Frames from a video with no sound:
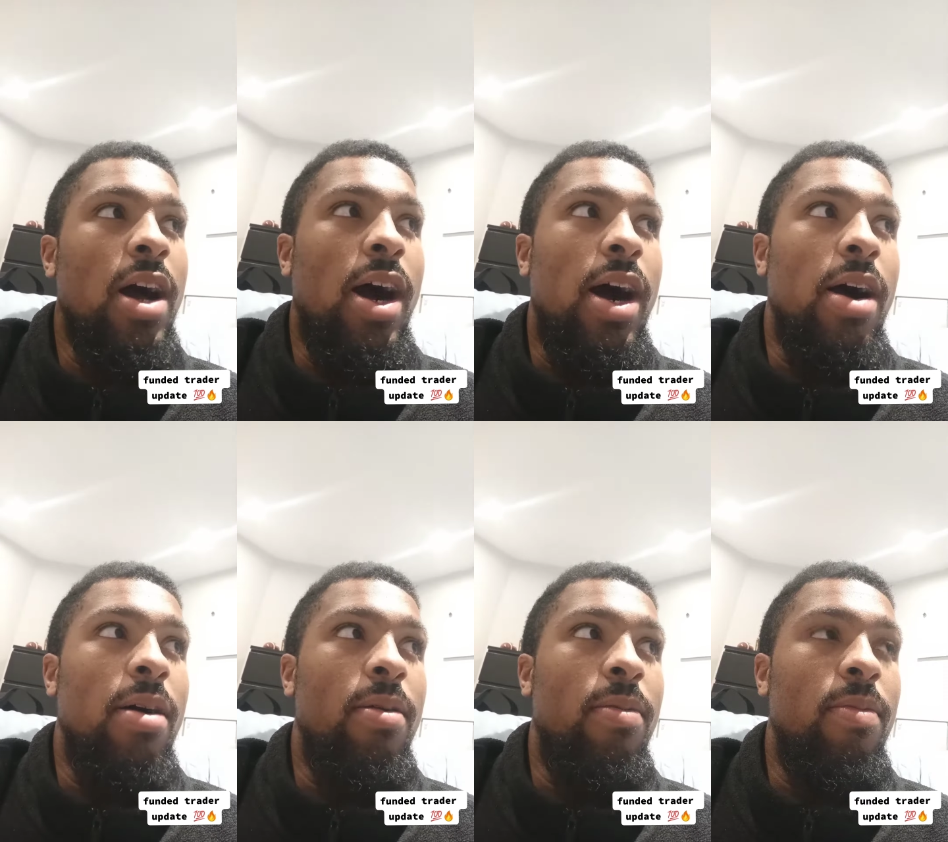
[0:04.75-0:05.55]

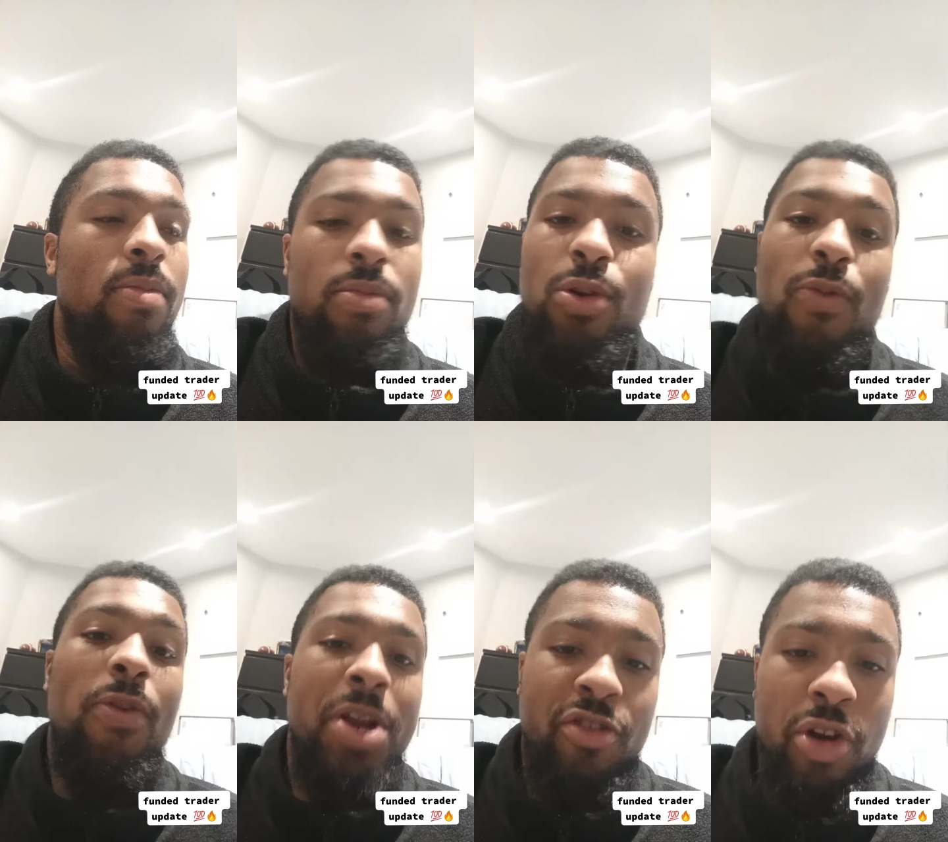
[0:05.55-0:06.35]
Well,
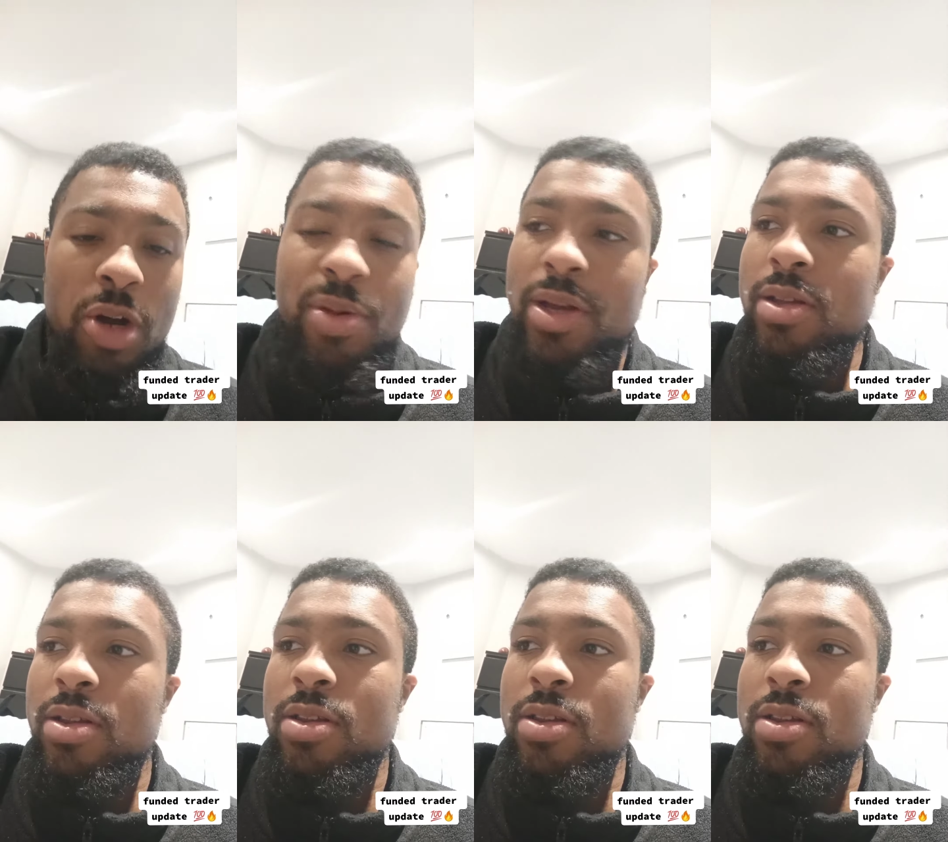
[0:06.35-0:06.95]
funny trader update.